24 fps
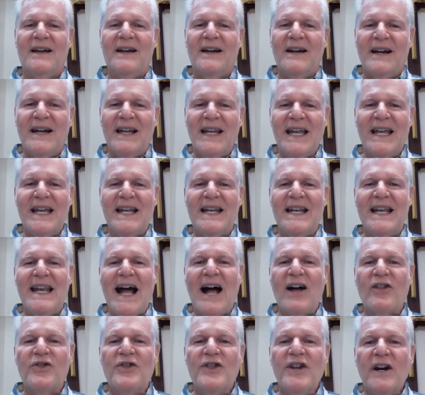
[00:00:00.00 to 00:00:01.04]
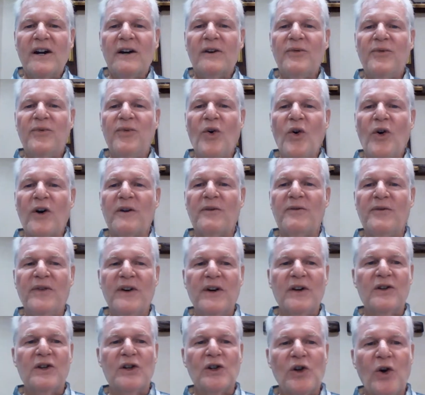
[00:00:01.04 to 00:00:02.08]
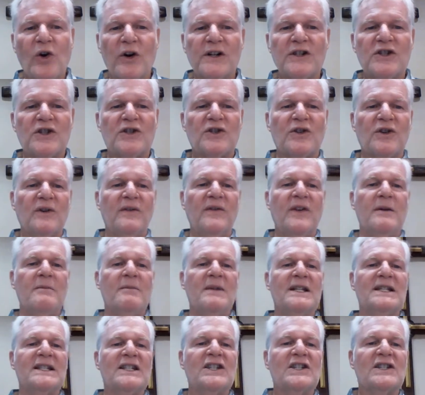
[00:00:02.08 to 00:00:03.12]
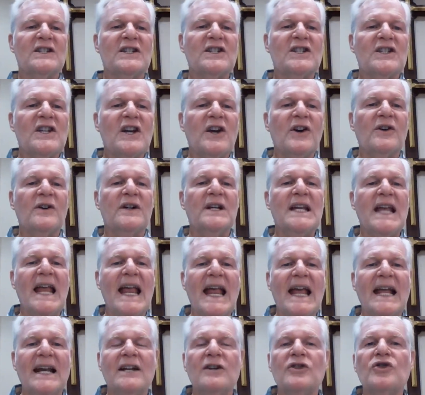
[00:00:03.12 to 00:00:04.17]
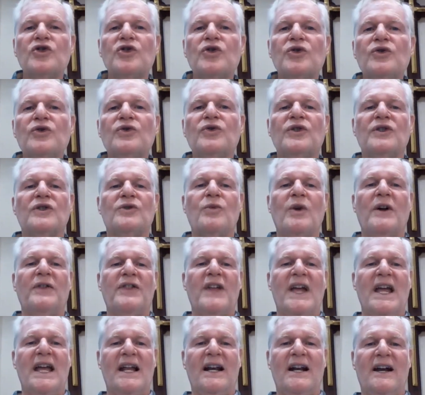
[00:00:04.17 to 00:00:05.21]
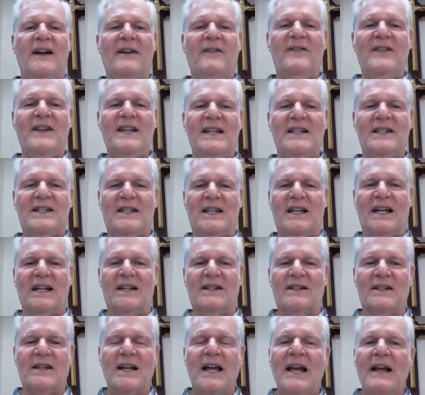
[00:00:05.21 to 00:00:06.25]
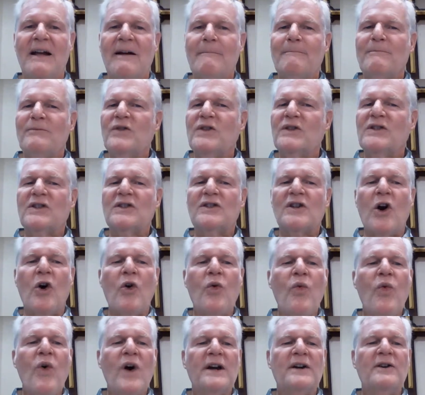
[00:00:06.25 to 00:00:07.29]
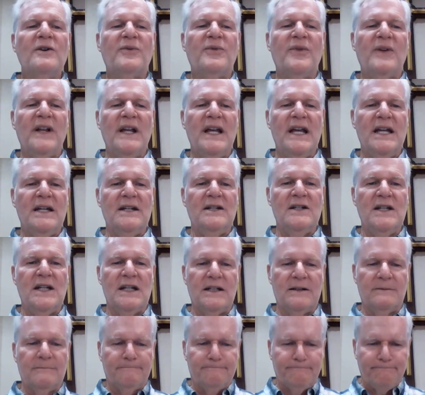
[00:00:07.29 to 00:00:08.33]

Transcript: Again, now therefore fear the Lord, serve him in sincerity and in truth, is what the NIV says. This is a wonderful ending